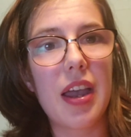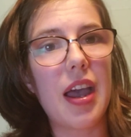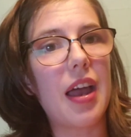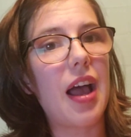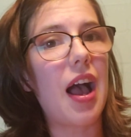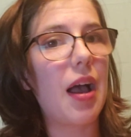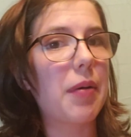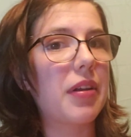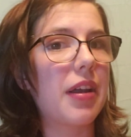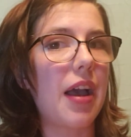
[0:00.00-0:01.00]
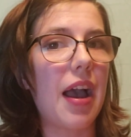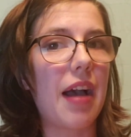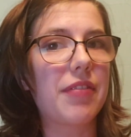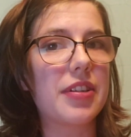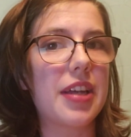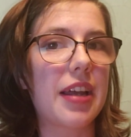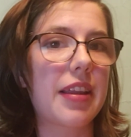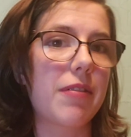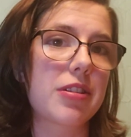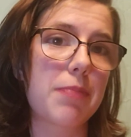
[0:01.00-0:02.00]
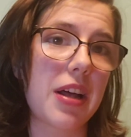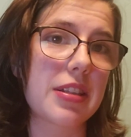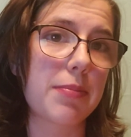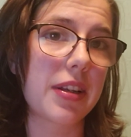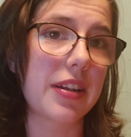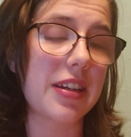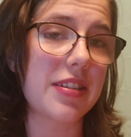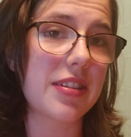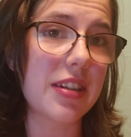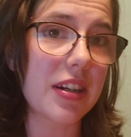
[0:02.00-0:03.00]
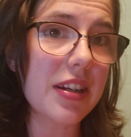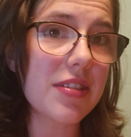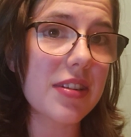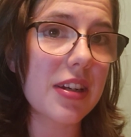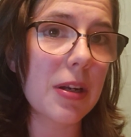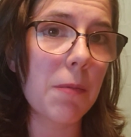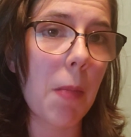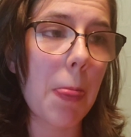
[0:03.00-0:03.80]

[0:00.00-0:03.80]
And I have to take that responsibility seriously